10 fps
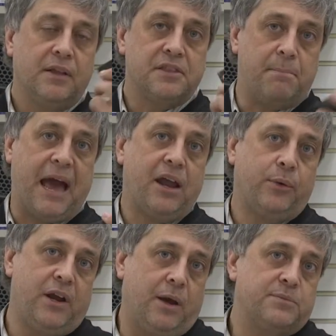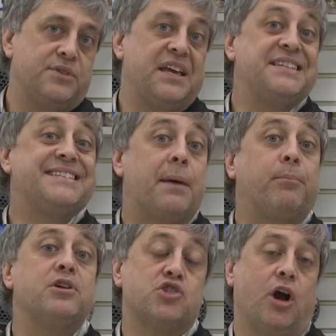The battery comes with a
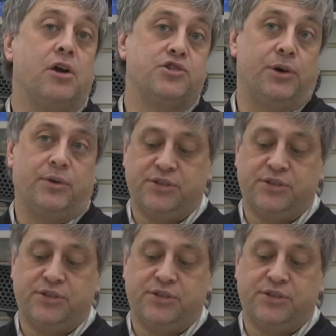separate charger,